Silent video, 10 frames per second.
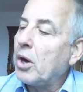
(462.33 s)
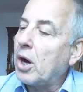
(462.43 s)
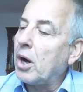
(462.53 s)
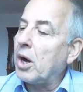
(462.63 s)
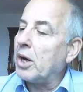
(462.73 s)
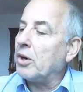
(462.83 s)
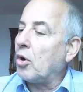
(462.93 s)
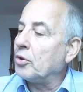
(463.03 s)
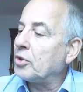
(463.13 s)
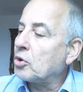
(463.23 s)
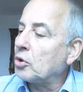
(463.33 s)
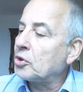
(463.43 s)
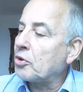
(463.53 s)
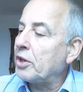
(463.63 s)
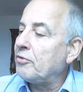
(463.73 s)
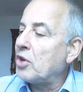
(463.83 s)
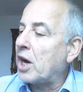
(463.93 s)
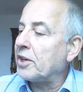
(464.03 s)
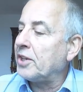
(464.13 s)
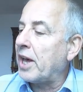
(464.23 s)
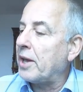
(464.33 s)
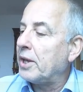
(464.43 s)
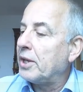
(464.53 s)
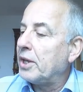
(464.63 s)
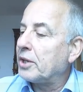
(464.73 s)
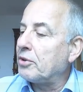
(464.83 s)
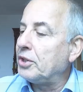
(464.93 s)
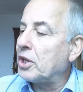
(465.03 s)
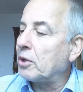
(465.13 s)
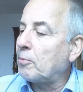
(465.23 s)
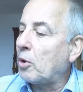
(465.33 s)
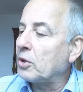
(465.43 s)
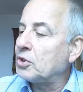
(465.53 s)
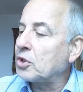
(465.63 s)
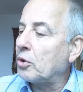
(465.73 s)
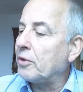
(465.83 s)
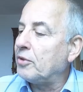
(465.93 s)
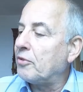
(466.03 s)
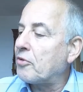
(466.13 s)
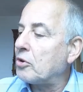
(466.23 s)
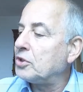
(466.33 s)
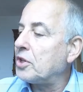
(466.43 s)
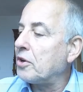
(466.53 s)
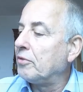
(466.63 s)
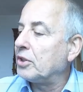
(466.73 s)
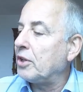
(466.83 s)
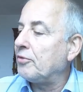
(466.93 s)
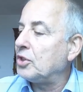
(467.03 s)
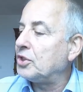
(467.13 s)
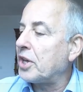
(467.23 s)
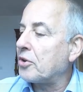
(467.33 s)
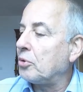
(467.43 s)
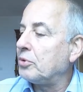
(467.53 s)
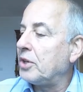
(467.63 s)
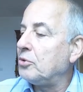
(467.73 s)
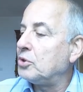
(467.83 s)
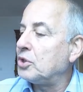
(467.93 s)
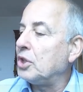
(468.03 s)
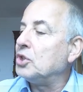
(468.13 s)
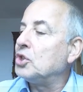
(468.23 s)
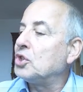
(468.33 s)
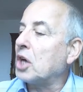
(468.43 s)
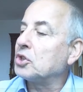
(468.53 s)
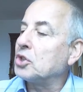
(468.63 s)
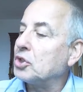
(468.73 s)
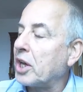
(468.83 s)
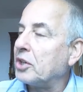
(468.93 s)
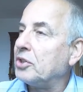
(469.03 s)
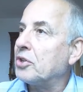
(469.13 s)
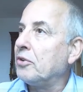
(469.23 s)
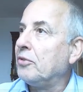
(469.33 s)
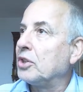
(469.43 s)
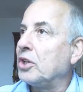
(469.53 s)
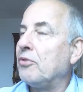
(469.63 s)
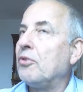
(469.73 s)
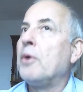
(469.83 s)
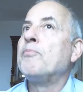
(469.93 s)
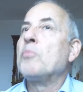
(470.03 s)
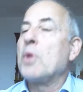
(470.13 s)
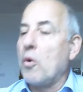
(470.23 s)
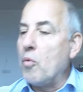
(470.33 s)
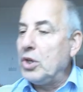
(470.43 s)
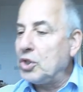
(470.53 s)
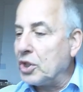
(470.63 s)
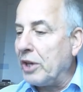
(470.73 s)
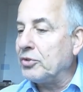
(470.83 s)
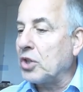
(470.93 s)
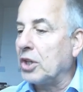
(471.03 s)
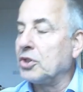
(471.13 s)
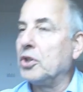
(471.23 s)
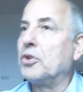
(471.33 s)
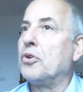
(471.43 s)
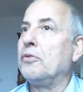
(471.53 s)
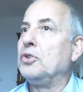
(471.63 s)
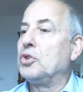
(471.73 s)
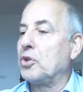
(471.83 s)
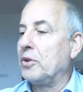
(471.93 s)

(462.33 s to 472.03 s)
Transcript: On the contrary, if we are in a critical point, so if the first derivative is 0, then you see it's just the second derivative which gives us the curvature.